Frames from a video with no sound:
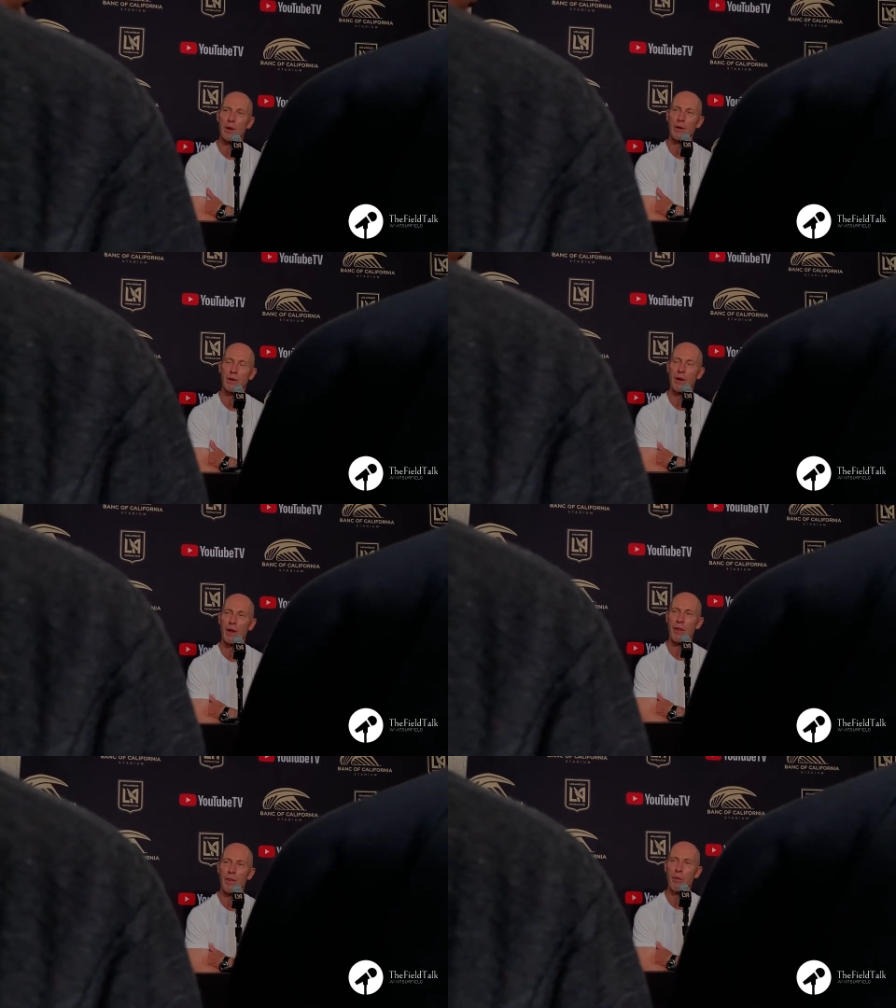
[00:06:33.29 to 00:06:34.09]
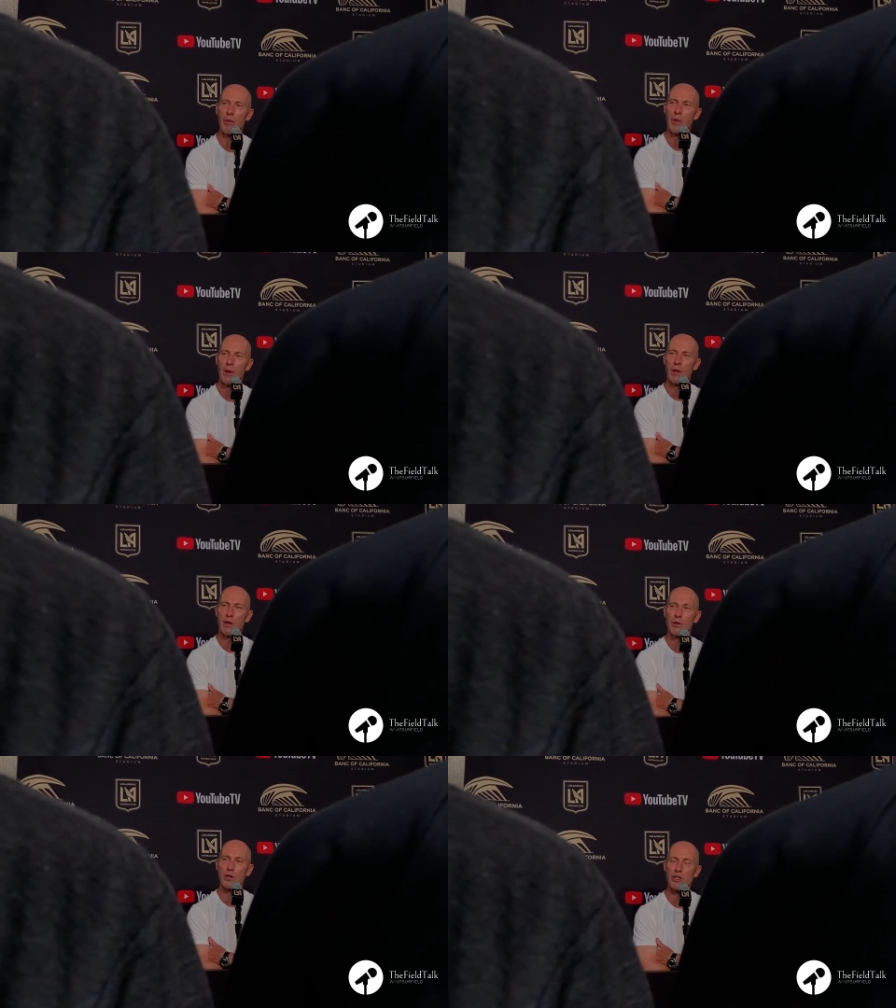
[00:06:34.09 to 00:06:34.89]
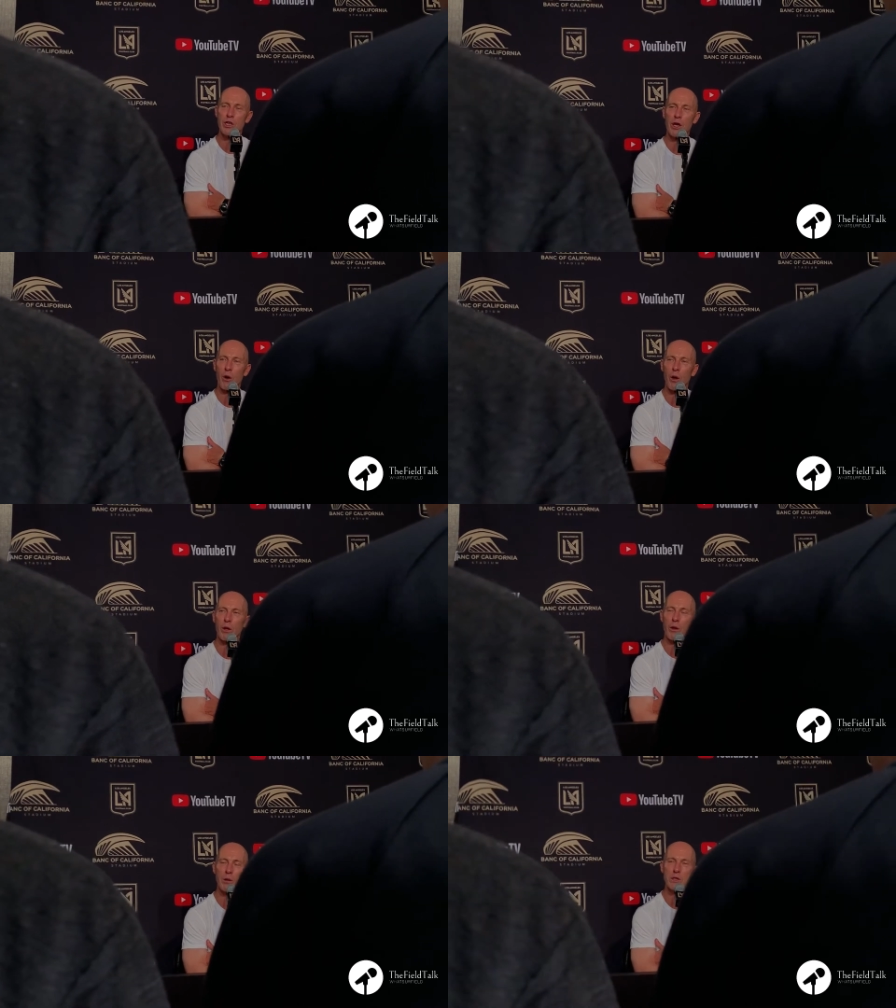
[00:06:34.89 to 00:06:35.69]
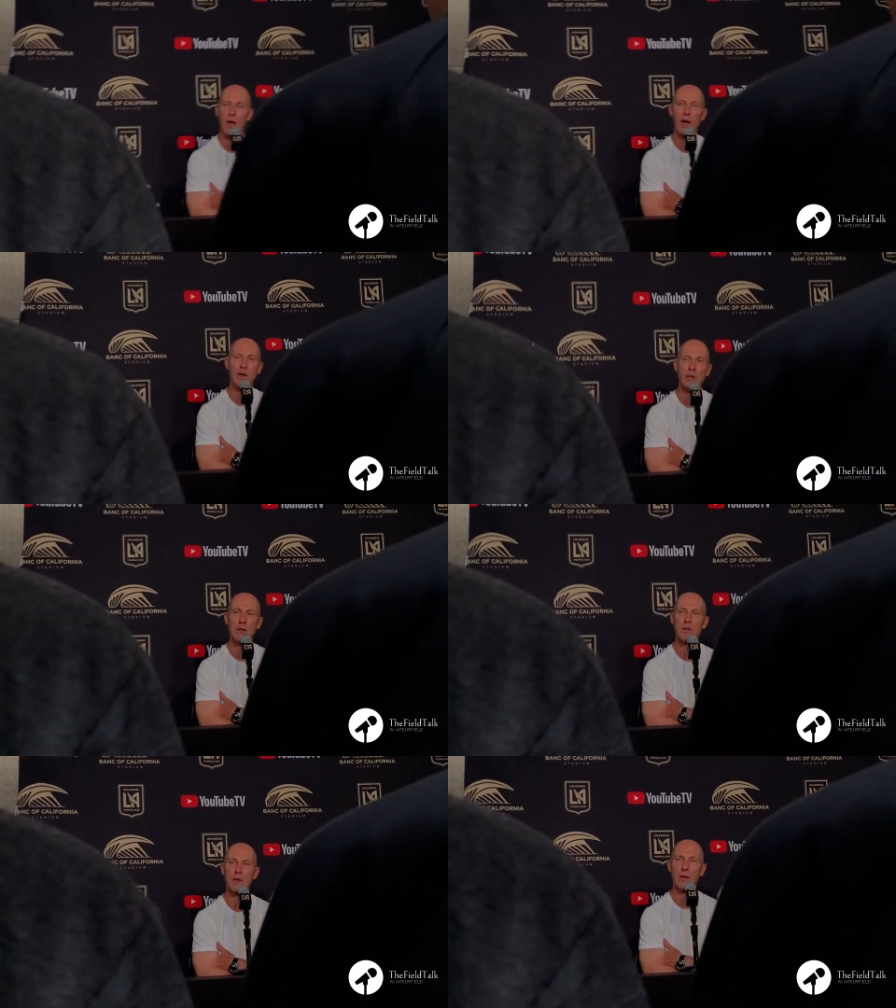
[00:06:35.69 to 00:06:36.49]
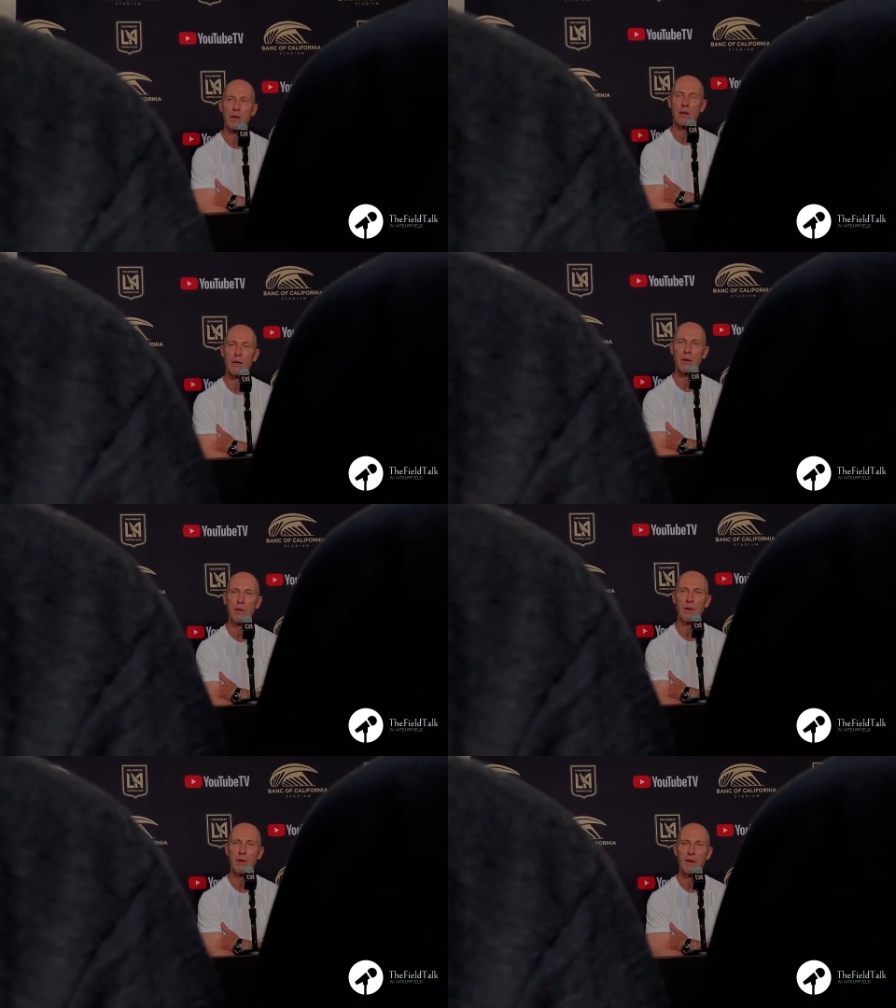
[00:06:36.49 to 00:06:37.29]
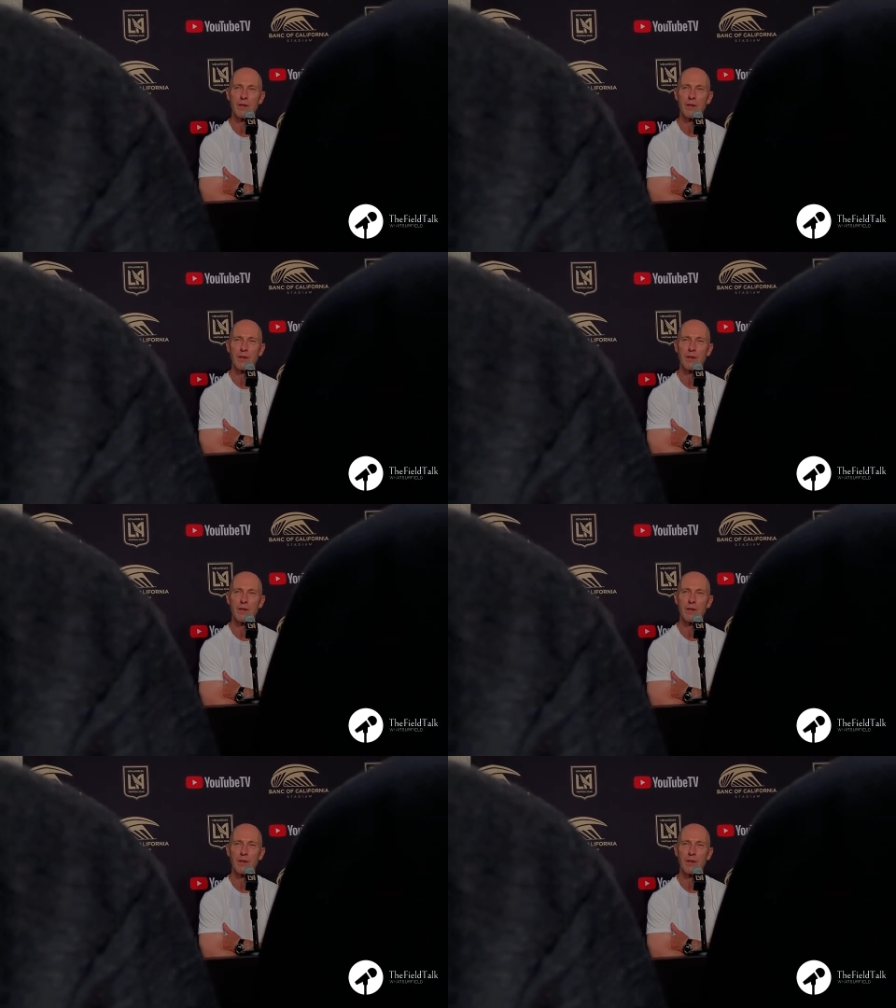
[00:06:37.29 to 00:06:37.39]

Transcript: And, and to see all of those guys um,